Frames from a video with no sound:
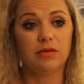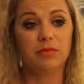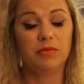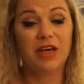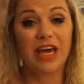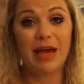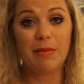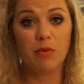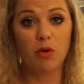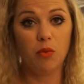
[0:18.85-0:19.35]

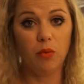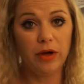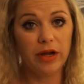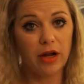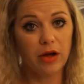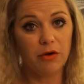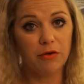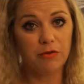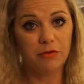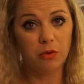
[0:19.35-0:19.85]
became a
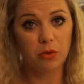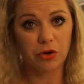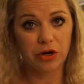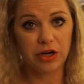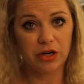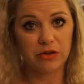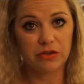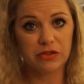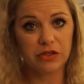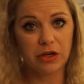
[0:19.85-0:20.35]
widow 4
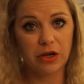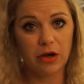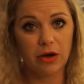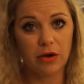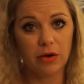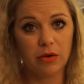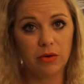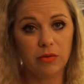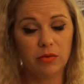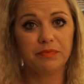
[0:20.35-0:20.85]
years
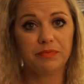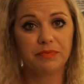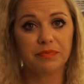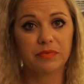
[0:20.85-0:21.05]
ago.